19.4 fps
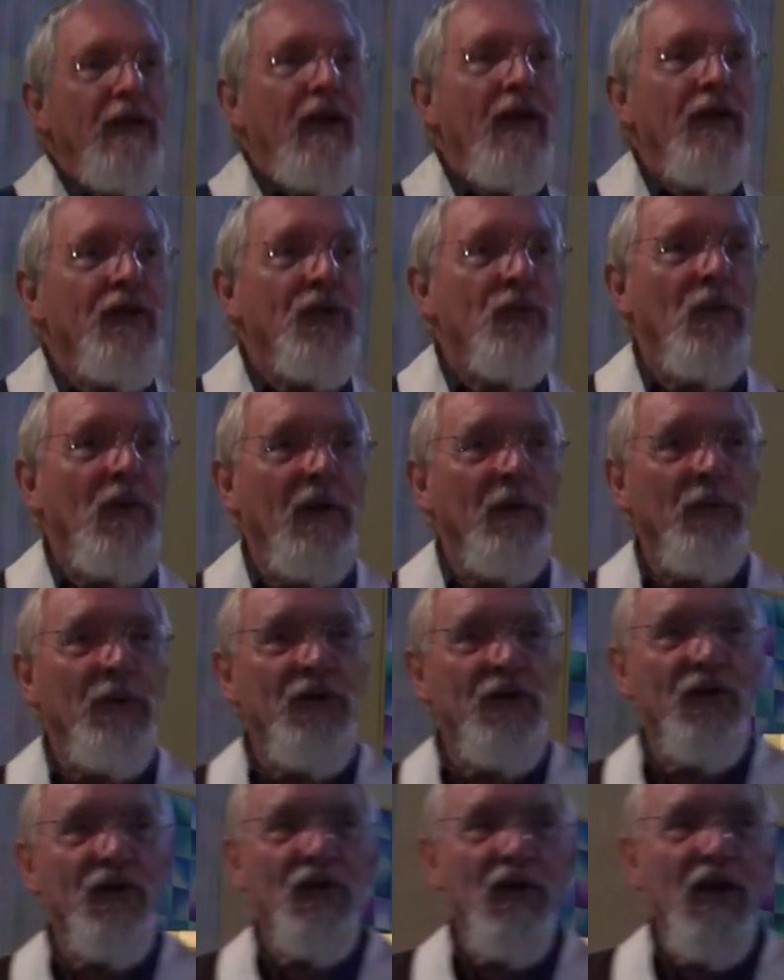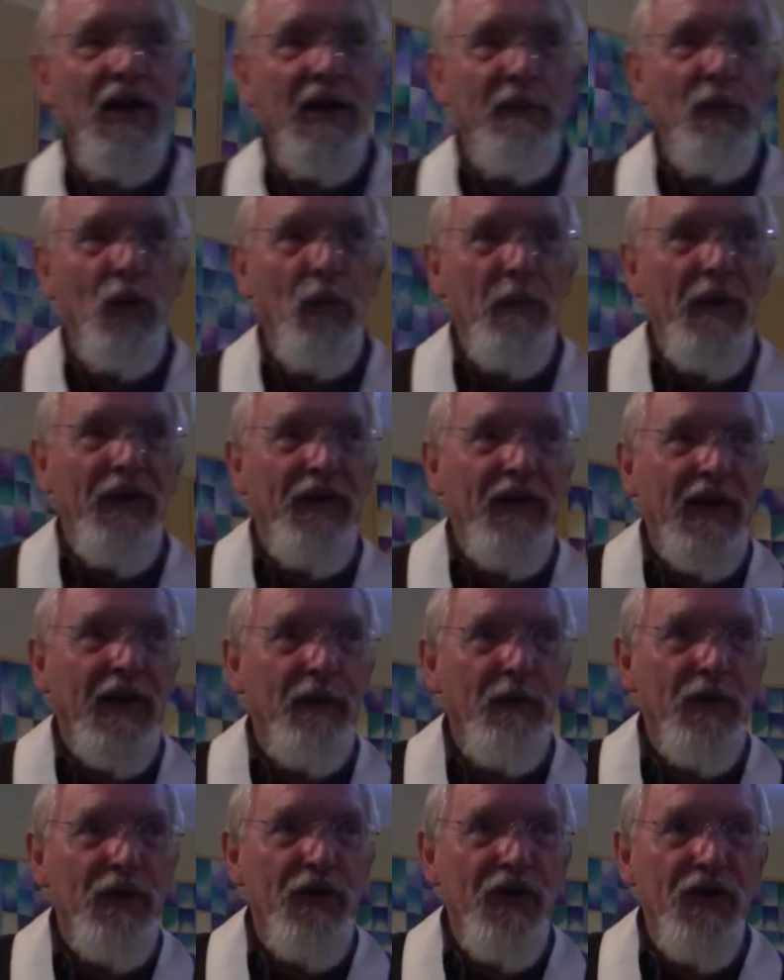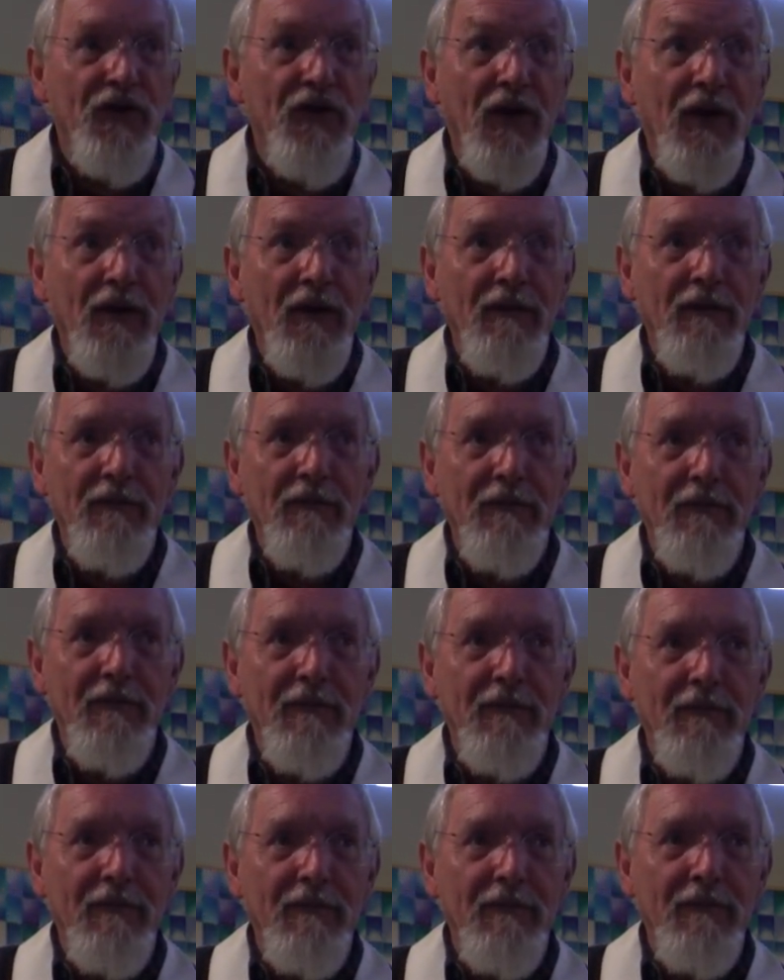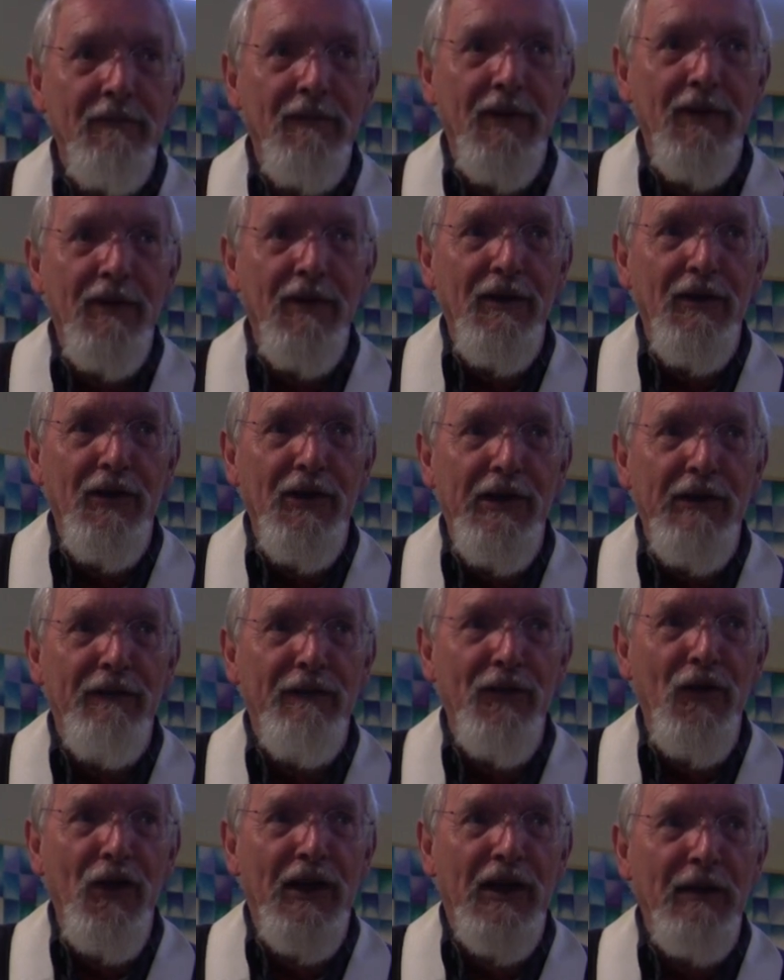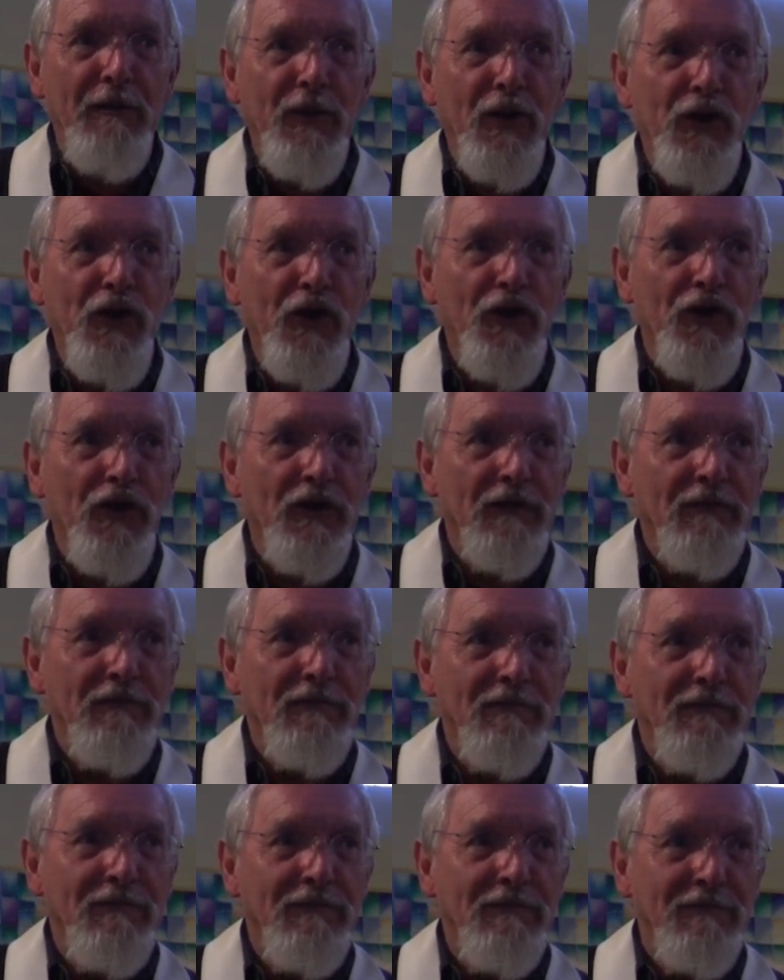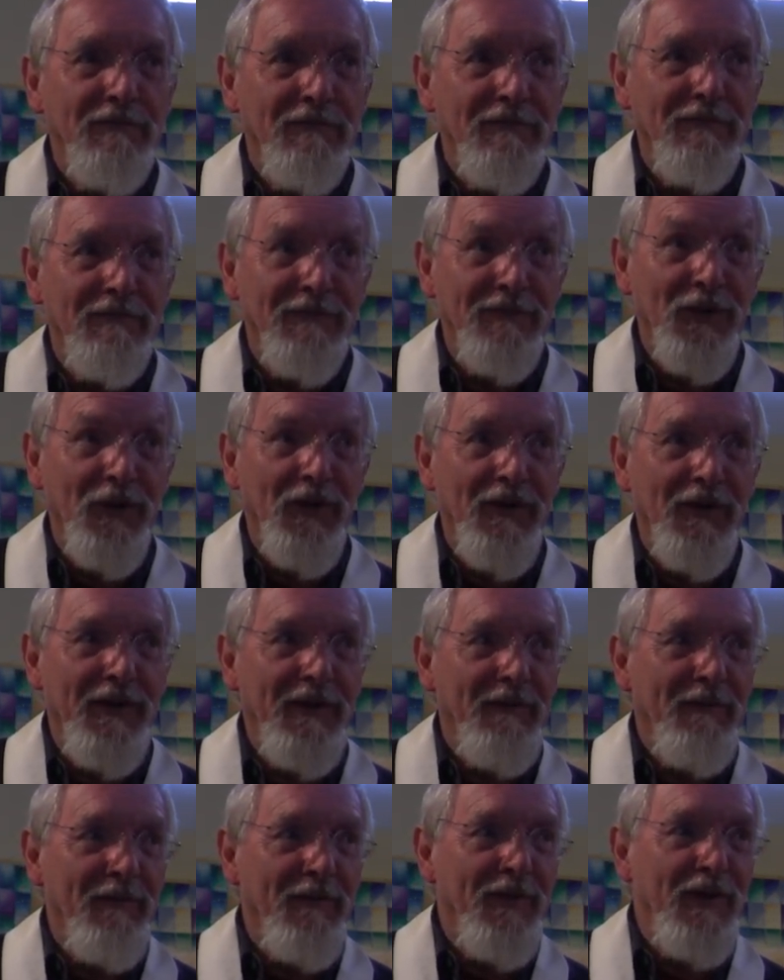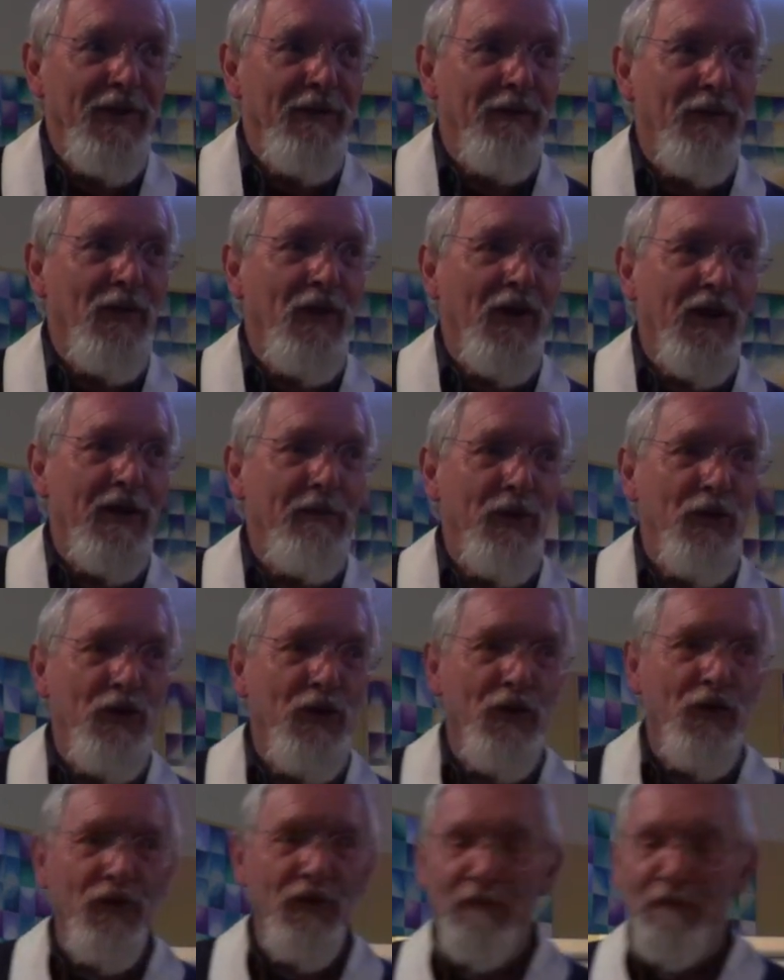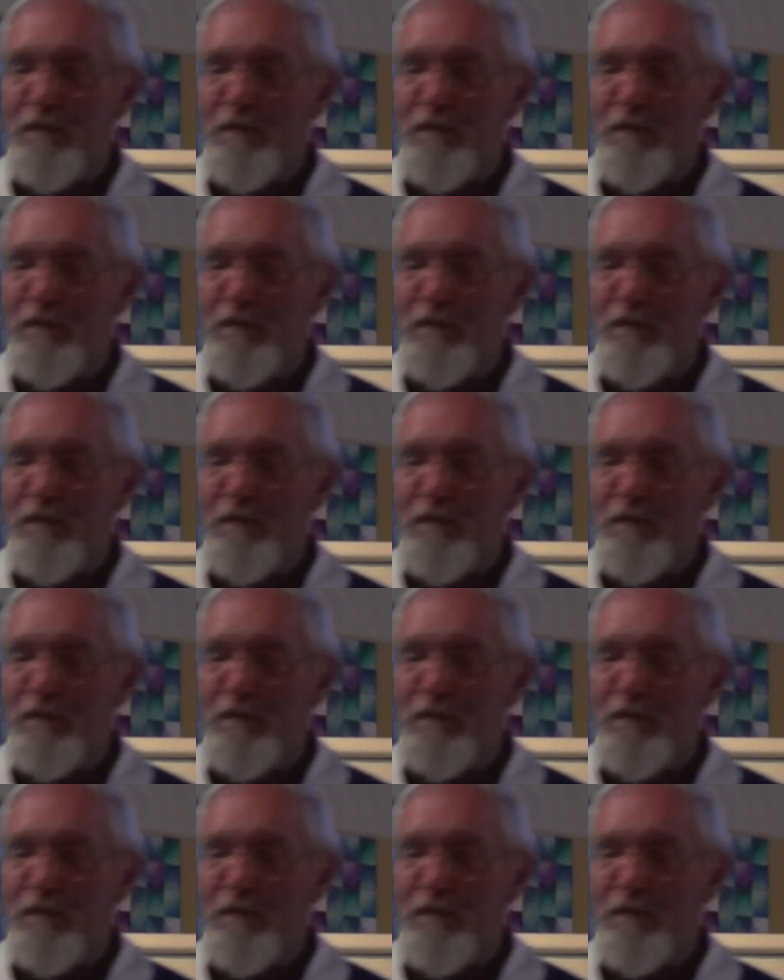last one, which is slightly more mythic, which is live like a magician. Okay? Live like a magician.